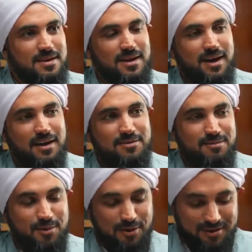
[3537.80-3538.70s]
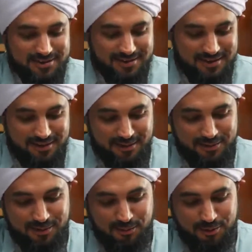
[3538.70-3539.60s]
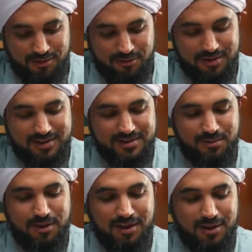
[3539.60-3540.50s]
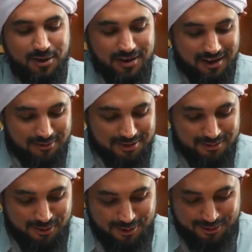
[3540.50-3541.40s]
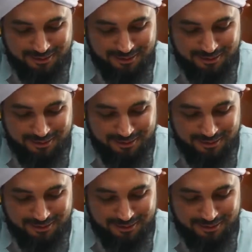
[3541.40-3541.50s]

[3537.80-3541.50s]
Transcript: Hafidh Imran is also a beautiful teacher. May Allah grant Hafidh Imran all